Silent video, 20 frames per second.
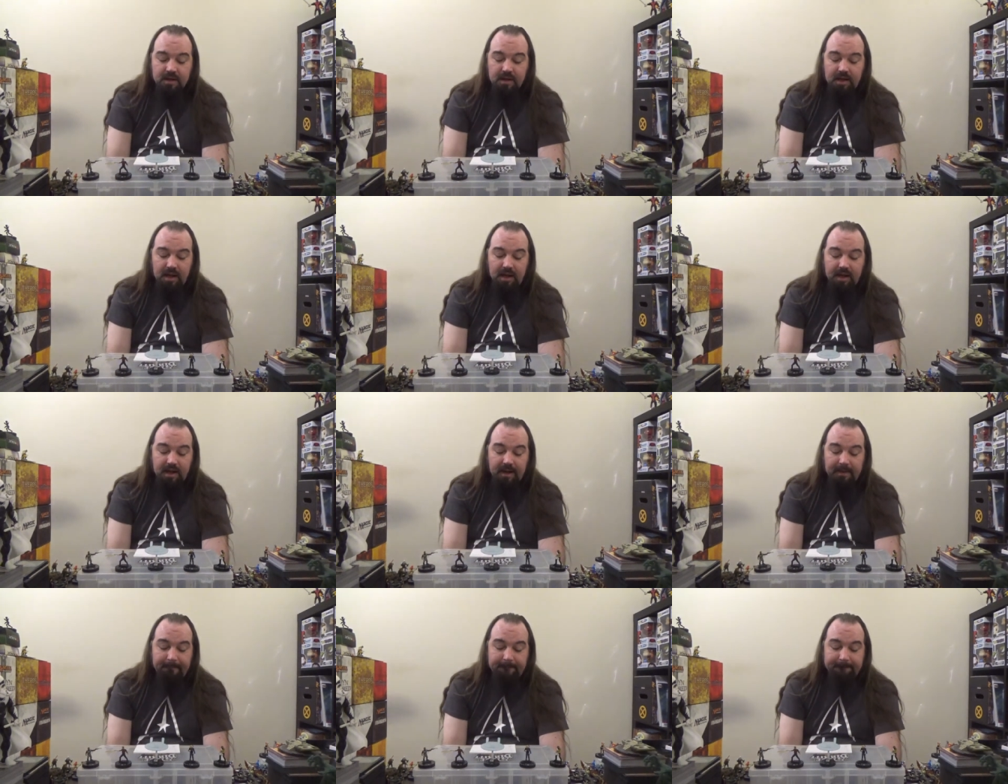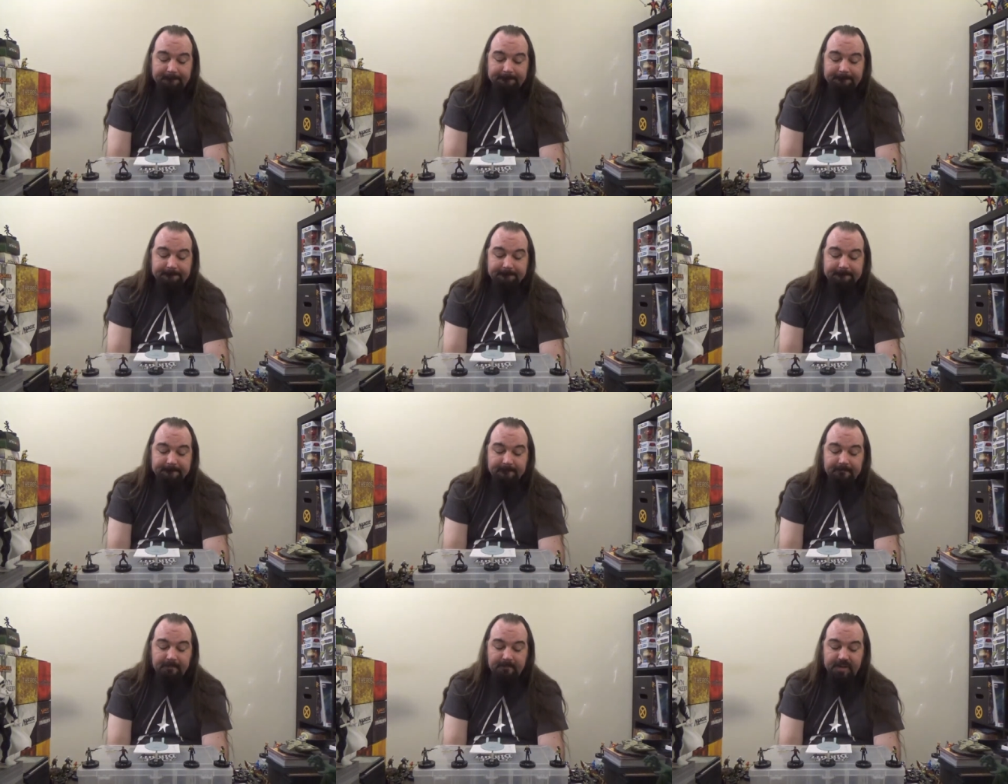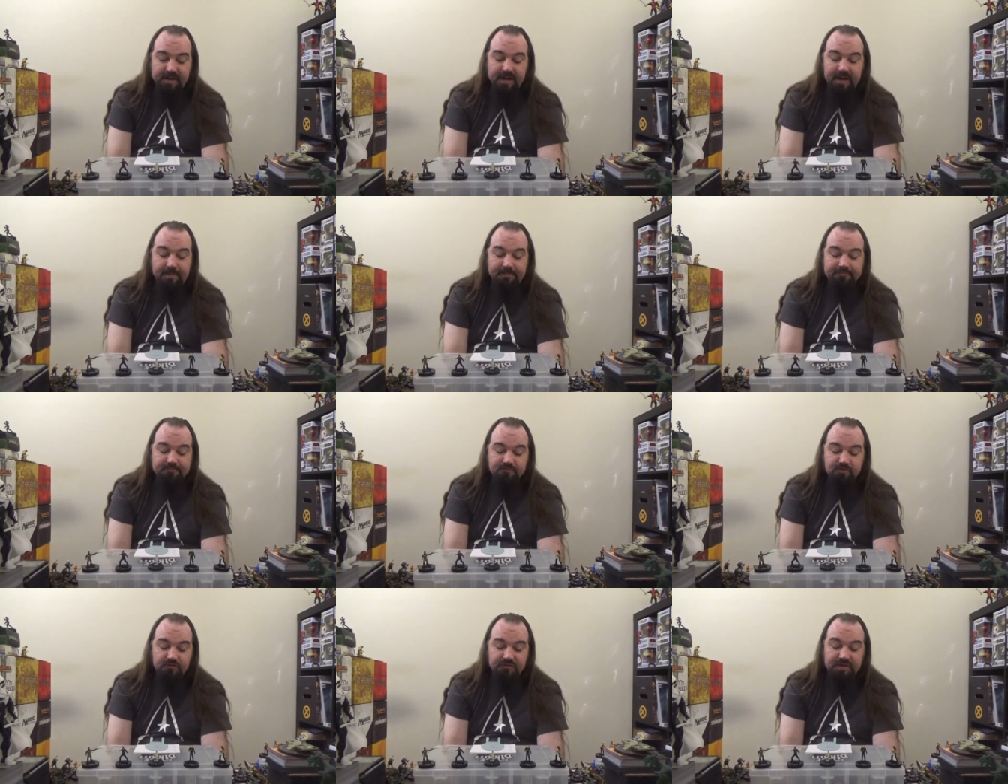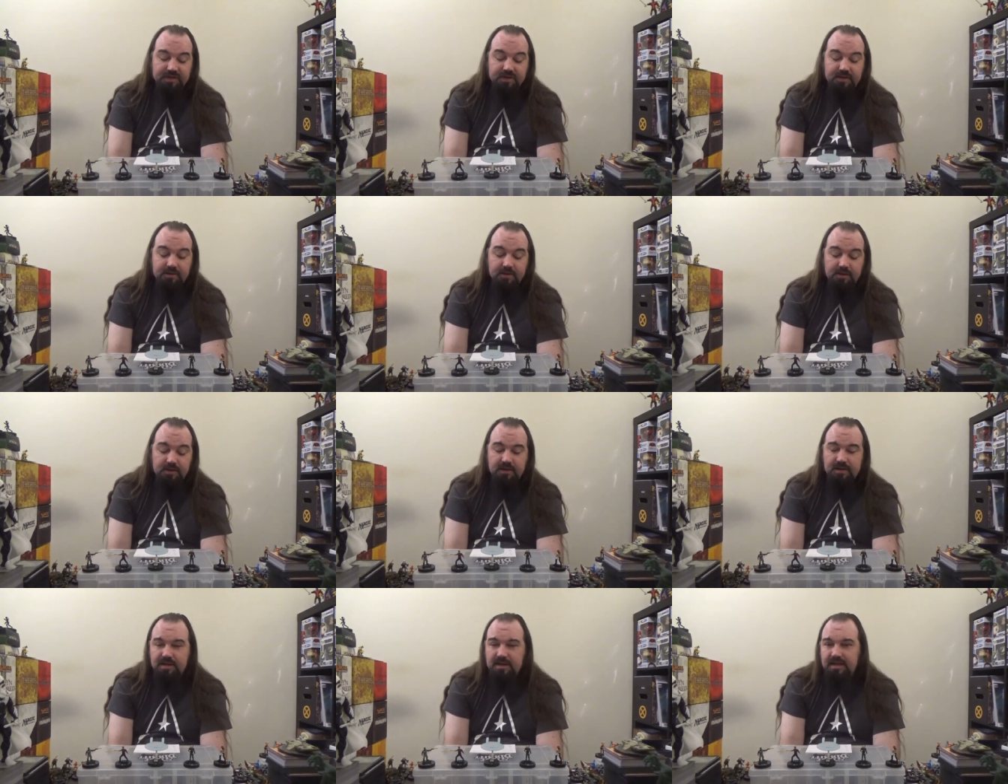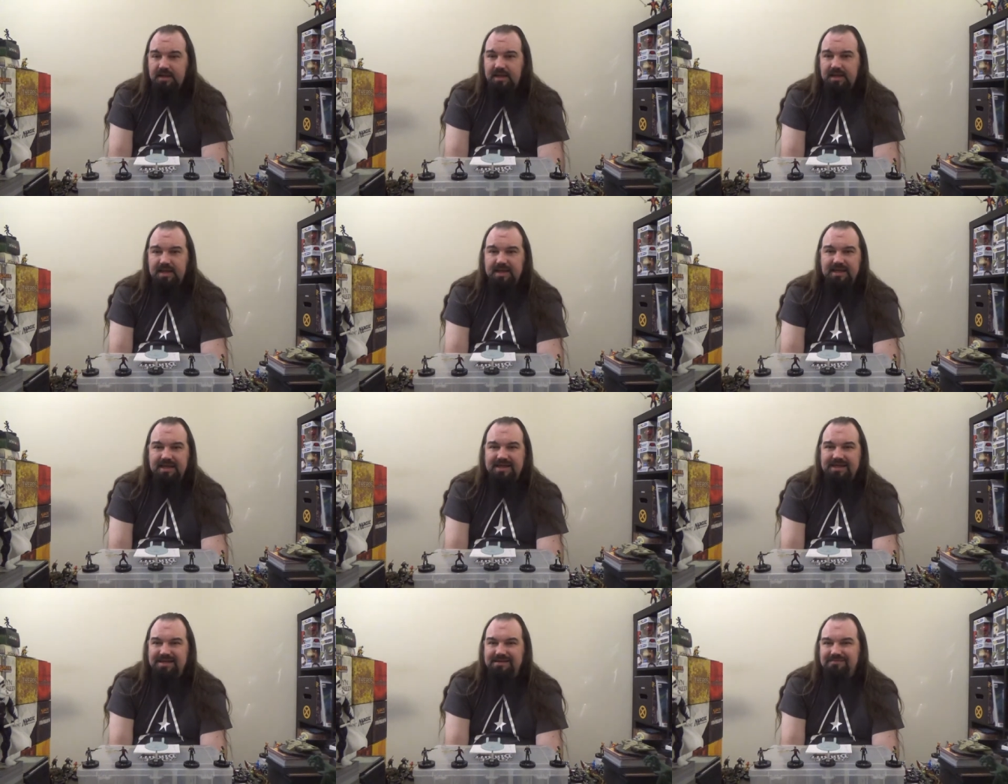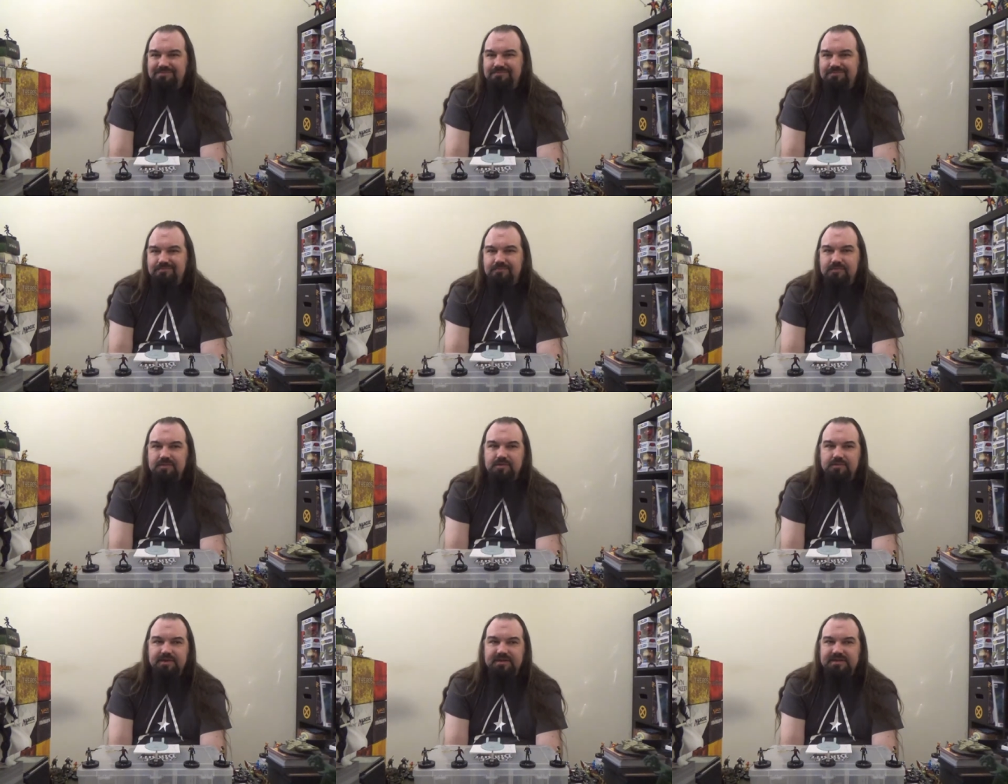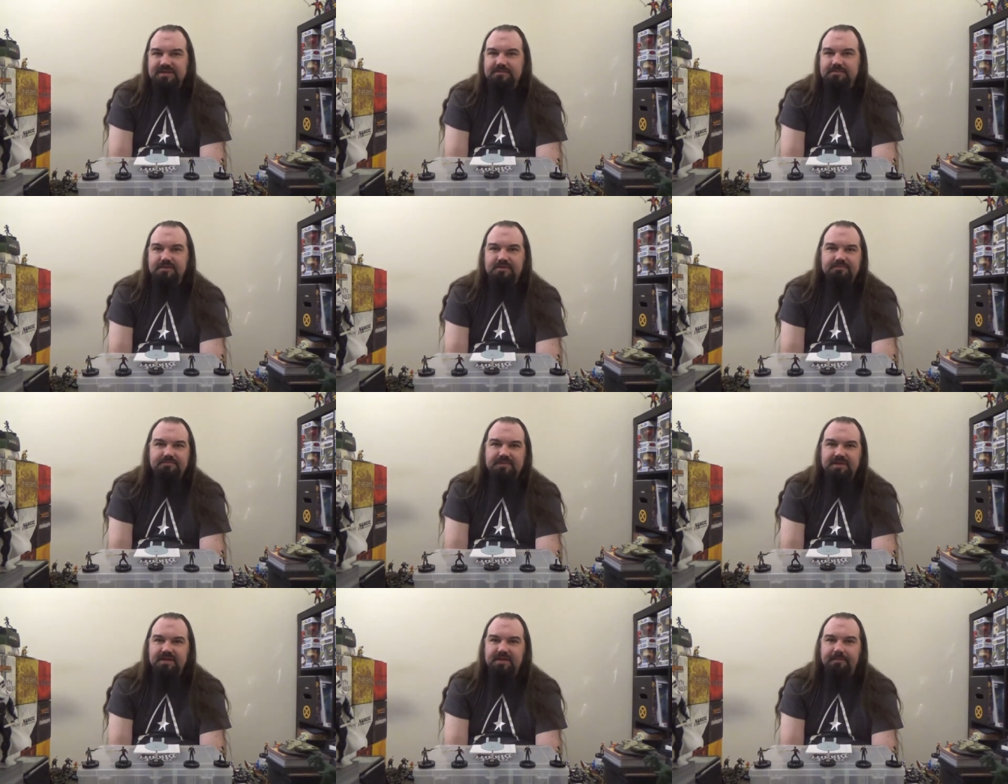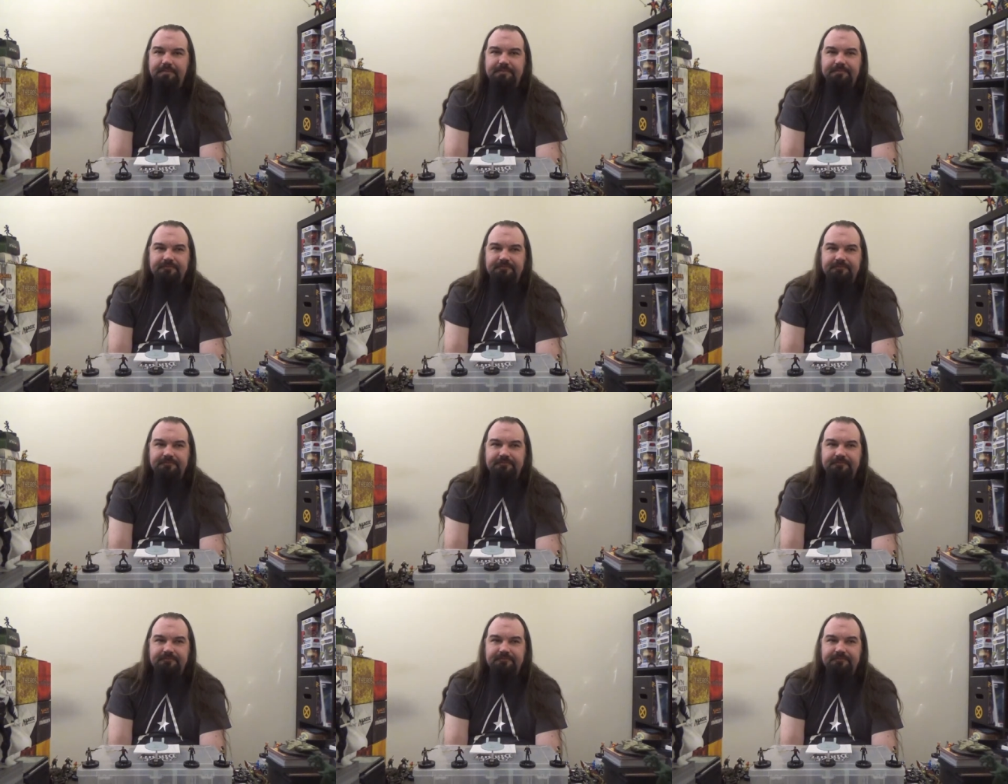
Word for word: Um, but yeah, moving, he'd really just be a,